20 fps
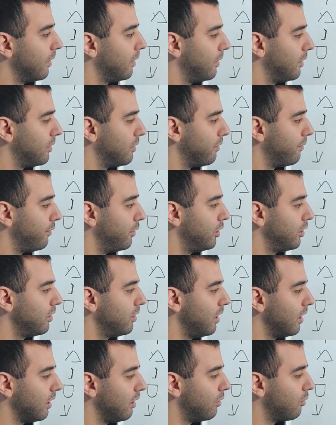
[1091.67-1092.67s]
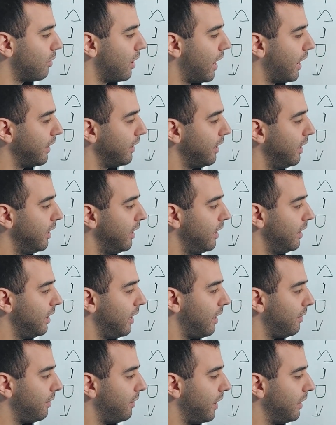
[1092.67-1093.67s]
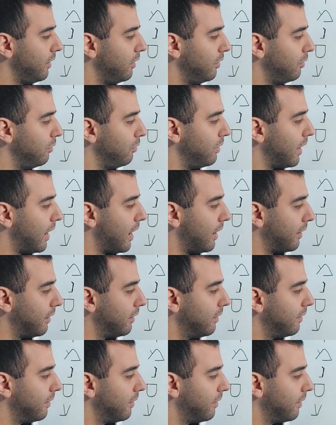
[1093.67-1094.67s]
It's the first thing you write, and then you do that.